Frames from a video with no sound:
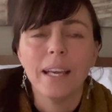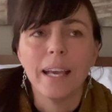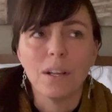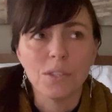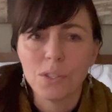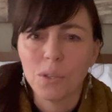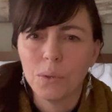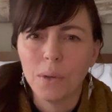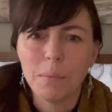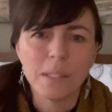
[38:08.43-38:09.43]
and
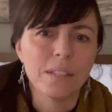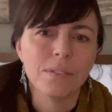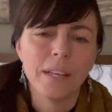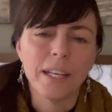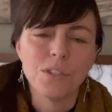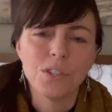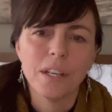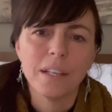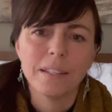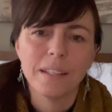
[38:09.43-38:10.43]
also I believe
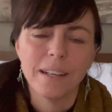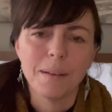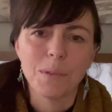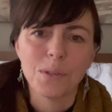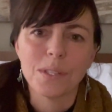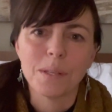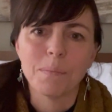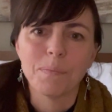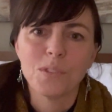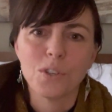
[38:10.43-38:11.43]
Asia. There's
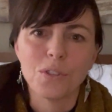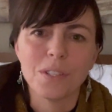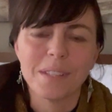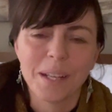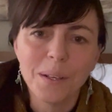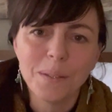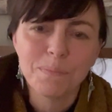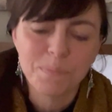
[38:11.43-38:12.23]
some churches there.